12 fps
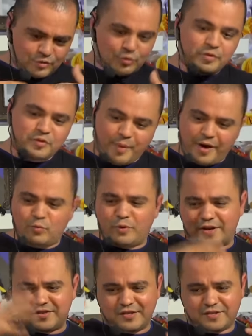so inspired when
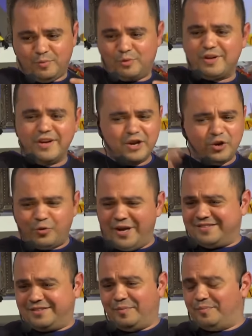I see someone
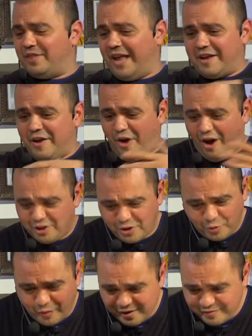create some like
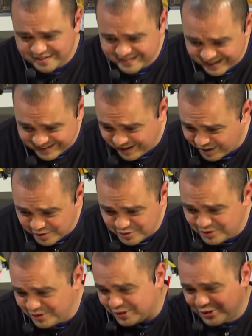holographic
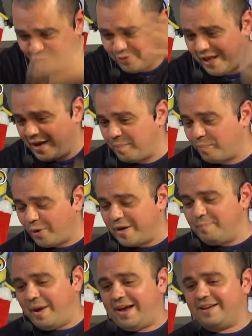technology, you know, like bring
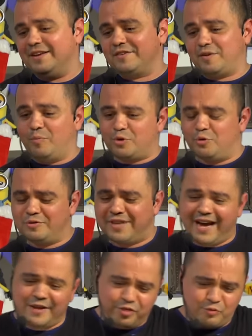back someone who
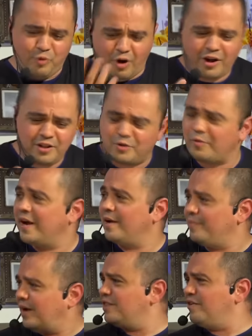died through a
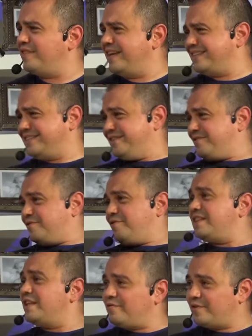hologram. I love that shit.
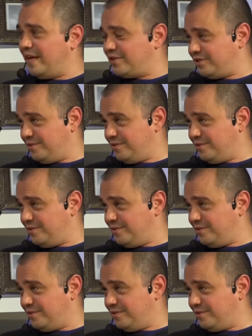I live for that shit.